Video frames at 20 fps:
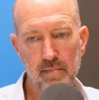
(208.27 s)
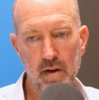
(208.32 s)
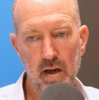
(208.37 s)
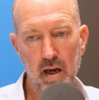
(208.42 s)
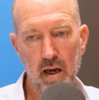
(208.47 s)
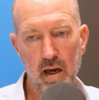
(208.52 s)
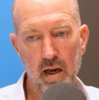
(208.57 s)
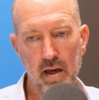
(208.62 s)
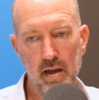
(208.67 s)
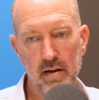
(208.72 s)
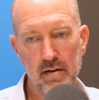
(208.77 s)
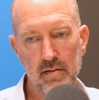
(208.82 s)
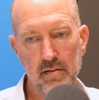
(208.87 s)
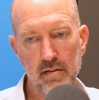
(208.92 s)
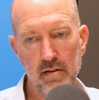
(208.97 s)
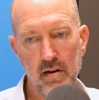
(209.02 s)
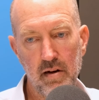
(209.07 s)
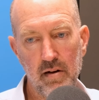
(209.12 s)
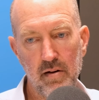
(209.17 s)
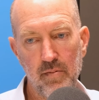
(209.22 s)
And,
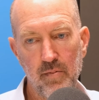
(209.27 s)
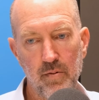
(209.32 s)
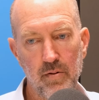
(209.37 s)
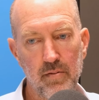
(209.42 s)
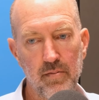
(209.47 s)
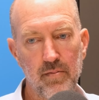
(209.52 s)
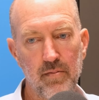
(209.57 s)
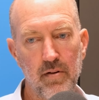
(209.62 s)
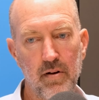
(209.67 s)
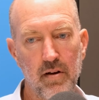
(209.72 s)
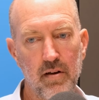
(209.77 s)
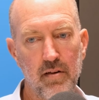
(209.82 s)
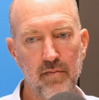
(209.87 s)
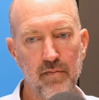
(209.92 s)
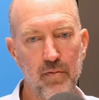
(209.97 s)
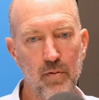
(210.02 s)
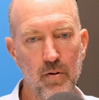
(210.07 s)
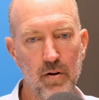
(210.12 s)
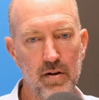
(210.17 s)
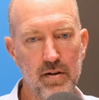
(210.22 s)
you know, we're looking
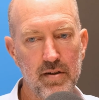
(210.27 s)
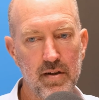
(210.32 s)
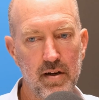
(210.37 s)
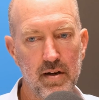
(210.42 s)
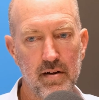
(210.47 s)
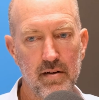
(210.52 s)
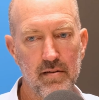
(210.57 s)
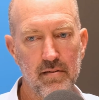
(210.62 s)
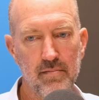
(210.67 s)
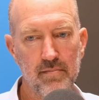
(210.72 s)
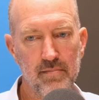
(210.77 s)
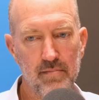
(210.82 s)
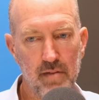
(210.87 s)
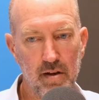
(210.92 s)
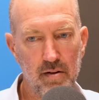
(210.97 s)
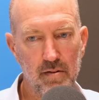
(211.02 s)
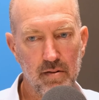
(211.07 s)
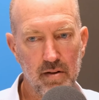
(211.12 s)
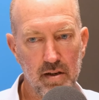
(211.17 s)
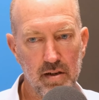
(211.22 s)
forward to, you
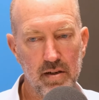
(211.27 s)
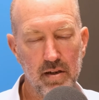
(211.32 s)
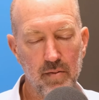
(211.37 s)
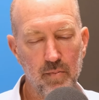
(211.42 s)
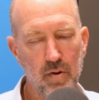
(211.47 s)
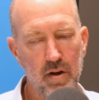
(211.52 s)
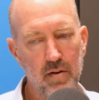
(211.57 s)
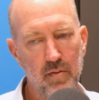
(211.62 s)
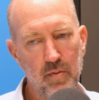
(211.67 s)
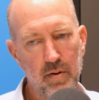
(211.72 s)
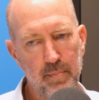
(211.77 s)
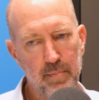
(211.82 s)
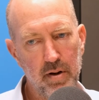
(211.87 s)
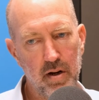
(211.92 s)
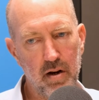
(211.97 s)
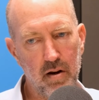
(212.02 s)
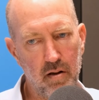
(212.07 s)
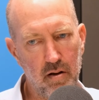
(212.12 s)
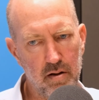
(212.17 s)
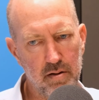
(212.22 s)
know, we
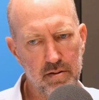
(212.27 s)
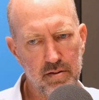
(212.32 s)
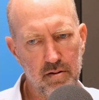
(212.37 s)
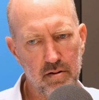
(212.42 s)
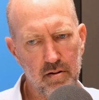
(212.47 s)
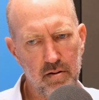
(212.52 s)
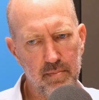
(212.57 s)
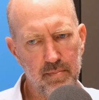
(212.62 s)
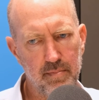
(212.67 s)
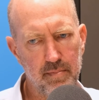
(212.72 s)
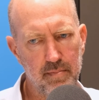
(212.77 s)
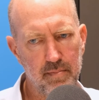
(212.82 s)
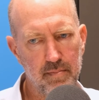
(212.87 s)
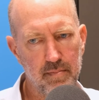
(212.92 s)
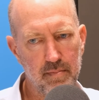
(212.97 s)
put long-term